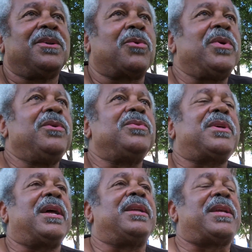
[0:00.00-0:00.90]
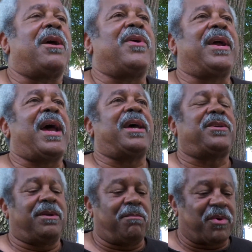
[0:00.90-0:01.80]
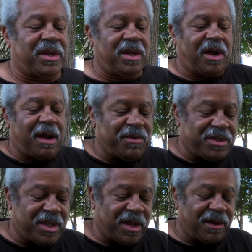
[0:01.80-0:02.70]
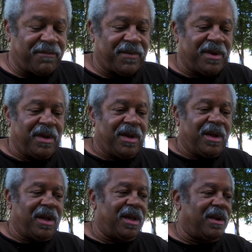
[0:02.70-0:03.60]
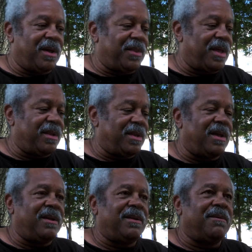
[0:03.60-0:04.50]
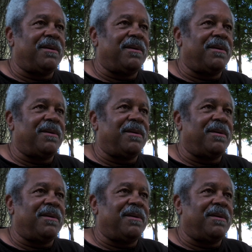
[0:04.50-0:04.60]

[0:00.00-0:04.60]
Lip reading: So we used kind of direct action to bring the garbage there, and they